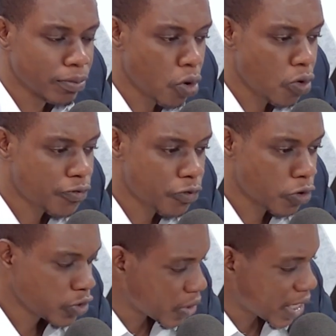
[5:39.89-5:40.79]
more
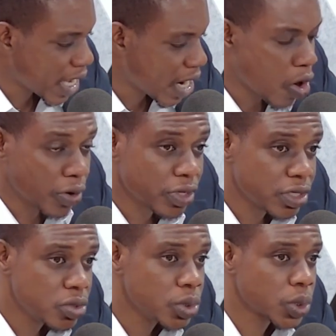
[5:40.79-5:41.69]
for you here on the
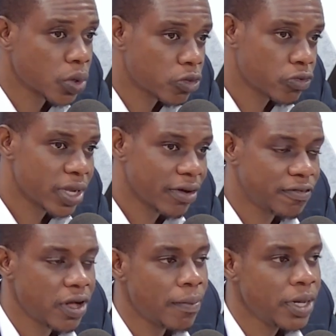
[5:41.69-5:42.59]
news on
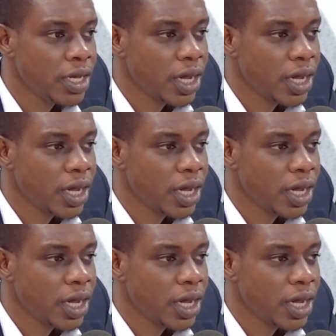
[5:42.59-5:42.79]
3FM